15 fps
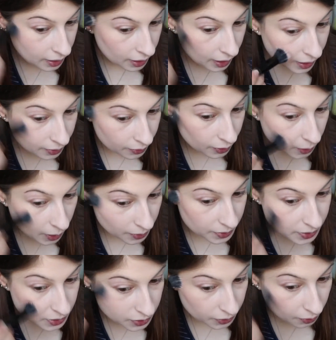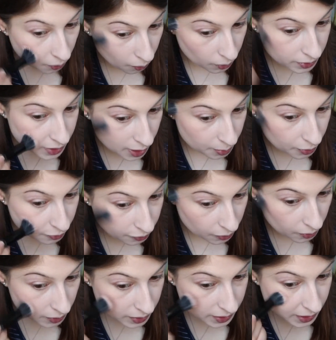don't know how this is gonna hold up, of
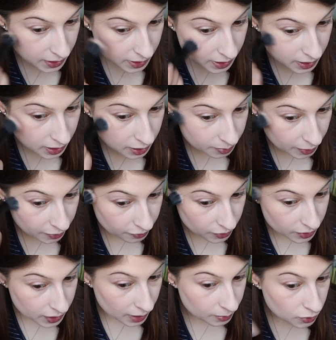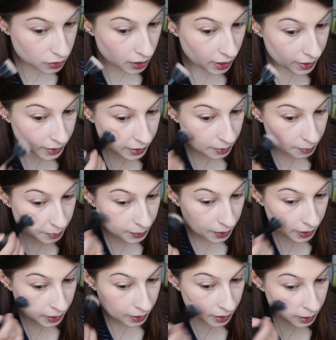course, because this is my first time trying it,
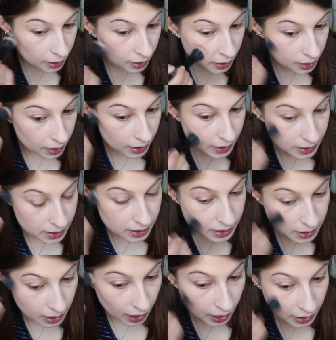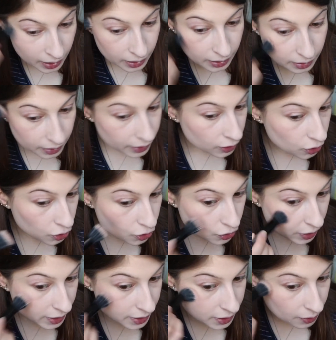but it's not like
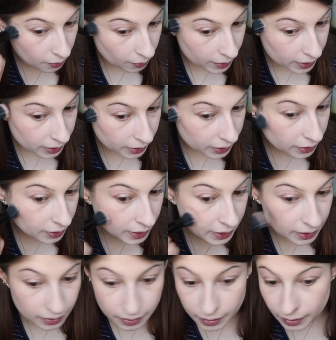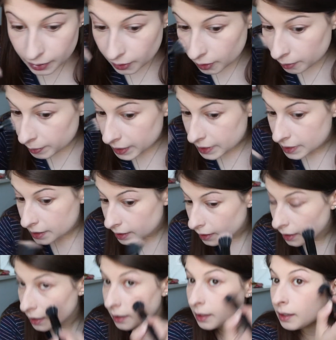crazy oily or anything on my skin.